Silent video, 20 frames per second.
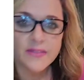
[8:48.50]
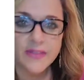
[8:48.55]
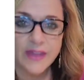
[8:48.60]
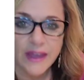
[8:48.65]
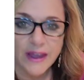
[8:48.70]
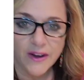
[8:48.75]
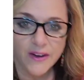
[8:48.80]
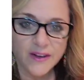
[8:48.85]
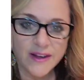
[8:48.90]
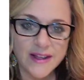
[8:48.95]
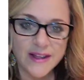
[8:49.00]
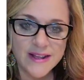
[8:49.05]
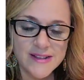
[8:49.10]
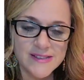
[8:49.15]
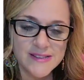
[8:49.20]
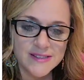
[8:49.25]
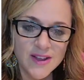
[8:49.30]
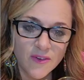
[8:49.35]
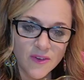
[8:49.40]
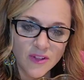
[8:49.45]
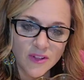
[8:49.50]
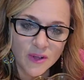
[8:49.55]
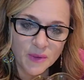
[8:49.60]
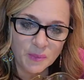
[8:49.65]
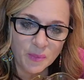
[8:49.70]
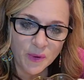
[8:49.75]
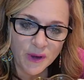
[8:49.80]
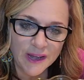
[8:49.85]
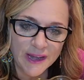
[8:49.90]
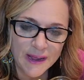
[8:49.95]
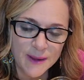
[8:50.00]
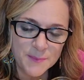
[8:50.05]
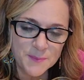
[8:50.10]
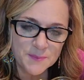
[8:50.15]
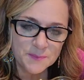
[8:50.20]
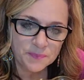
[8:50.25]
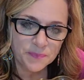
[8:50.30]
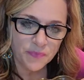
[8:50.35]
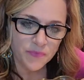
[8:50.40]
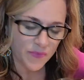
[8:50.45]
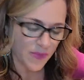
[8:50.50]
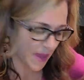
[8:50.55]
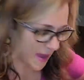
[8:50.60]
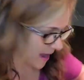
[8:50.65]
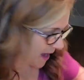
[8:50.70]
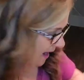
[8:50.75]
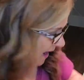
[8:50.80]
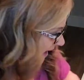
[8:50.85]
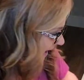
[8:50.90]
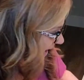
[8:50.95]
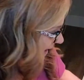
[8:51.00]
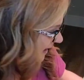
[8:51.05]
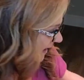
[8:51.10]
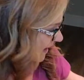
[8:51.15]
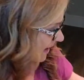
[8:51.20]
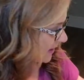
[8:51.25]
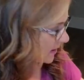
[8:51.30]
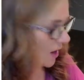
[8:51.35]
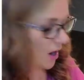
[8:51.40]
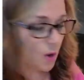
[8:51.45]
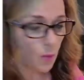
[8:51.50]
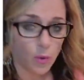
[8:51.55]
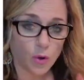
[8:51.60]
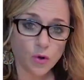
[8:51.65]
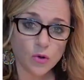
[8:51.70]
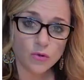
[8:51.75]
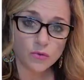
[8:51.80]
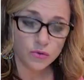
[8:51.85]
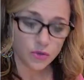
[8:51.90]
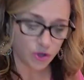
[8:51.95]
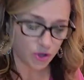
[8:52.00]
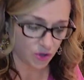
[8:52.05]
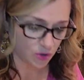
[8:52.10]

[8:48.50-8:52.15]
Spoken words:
there it is. Don't it look pretty? And all we're going to